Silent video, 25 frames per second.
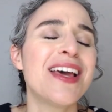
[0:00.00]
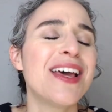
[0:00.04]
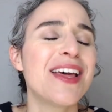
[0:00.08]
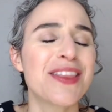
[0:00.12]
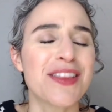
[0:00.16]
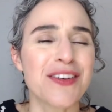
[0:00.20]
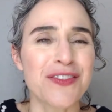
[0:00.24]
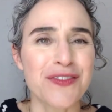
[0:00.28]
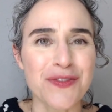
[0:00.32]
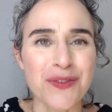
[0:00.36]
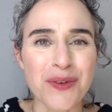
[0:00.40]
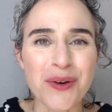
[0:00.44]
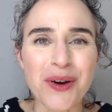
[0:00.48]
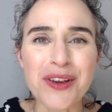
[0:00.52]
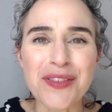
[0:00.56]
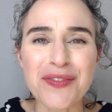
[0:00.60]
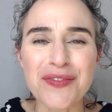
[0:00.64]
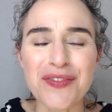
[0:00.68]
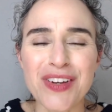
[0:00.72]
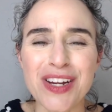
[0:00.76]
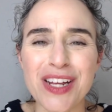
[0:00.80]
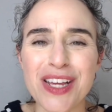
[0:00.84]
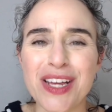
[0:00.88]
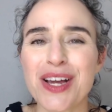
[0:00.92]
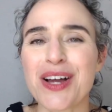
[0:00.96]
The fourth
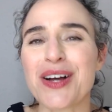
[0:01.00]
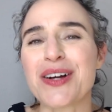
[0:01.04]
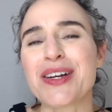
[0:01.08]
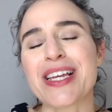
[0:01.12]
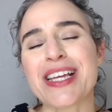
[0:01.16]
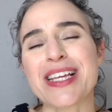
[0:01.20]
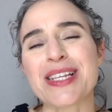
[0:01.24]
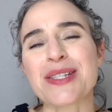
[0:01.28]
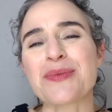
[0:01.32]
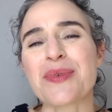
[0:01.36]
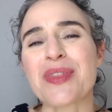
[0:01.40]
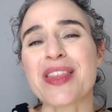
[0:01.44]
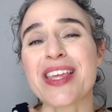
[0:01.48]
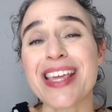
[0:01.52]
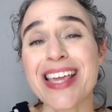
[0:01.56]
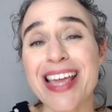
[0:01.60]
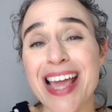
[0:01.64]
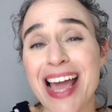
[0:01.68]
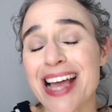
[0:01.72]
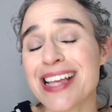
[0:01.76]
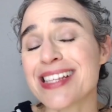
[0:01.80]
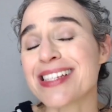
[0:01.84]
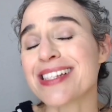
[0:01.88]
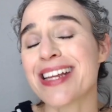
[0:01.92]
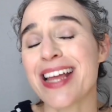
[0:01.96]
video is with
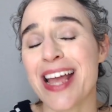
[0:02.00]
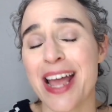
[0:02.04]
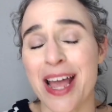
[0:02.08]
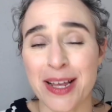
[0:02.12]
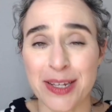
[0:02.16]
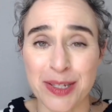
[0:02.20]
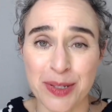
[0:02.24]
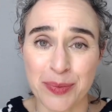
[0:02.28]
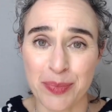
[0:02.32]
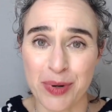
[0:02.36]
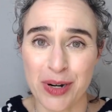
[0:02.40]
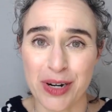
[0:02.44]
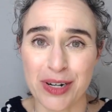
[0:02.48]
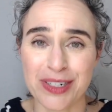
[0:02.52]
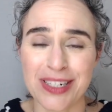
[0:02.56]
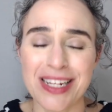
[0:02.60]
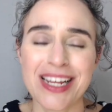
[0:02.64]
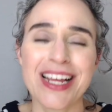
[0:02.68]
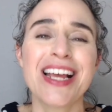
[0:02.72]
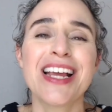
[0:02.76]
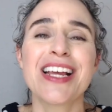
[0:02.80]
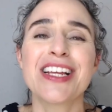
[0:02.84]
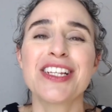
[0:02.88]
guest expert